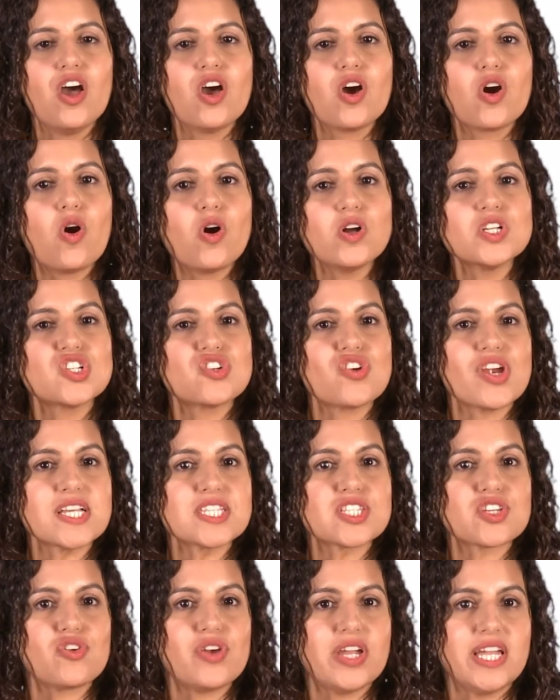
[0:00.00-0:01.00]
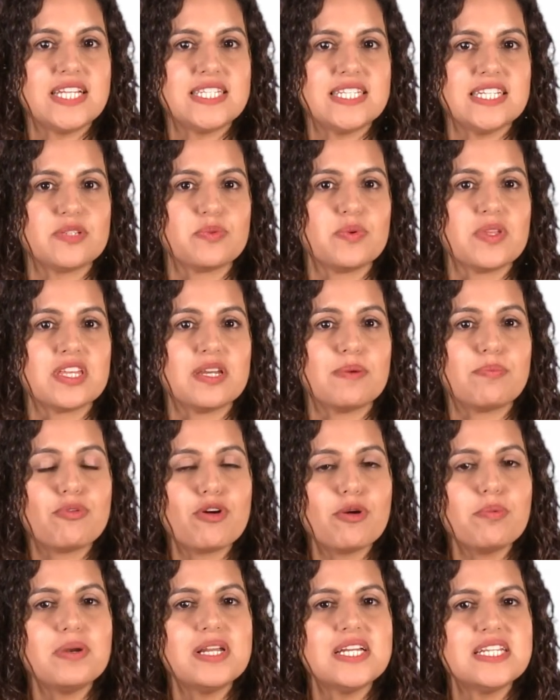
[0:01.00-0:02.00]
Contracts created within a
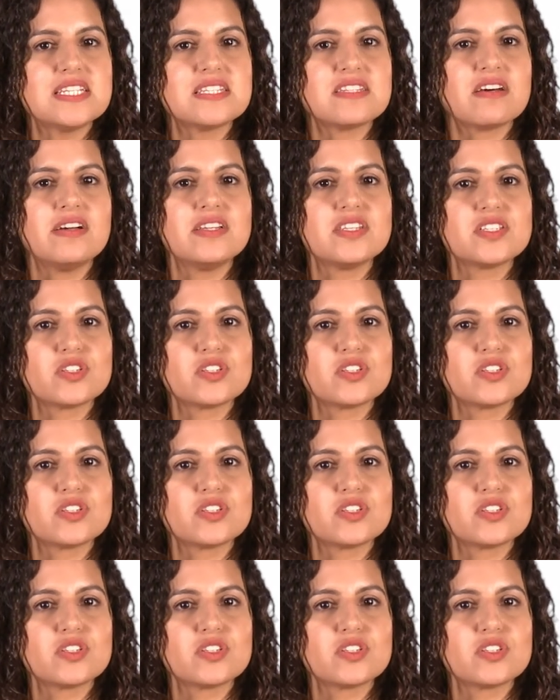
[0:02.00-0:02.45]
properly designed